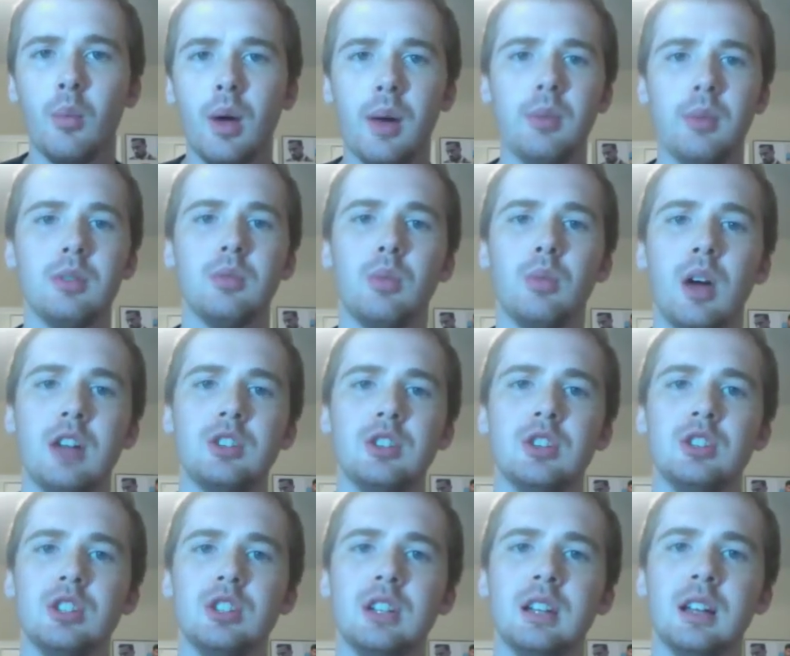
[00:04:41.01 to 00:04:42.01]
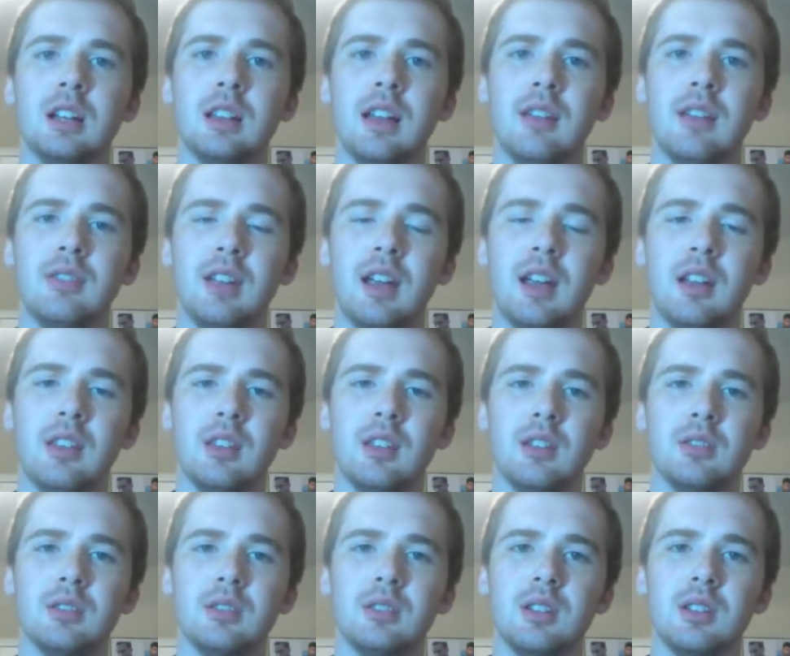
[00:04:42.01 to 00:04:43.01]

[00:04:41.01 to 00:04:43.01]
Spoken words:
why should she get left out of those